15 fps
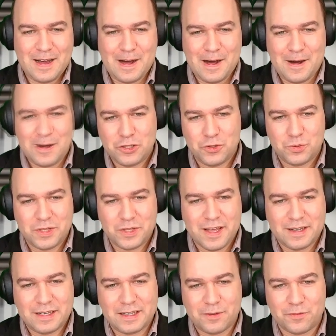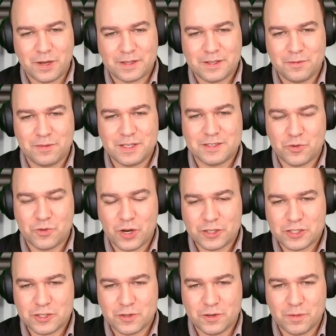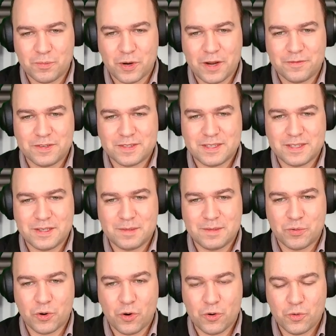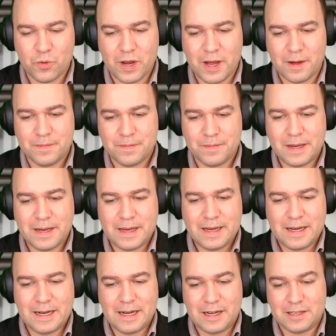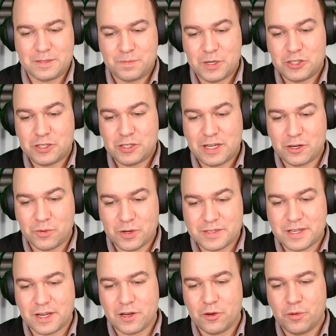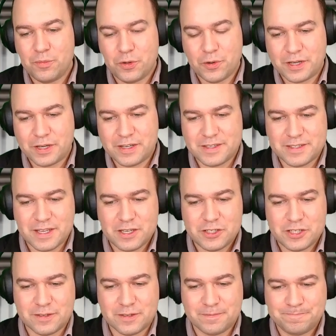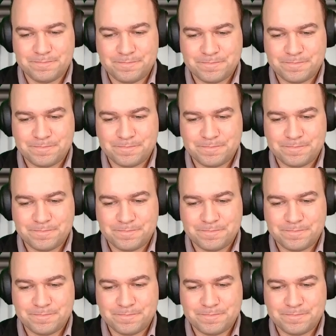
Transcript: How do you then effectively structure a privacy program, especially across a global organization?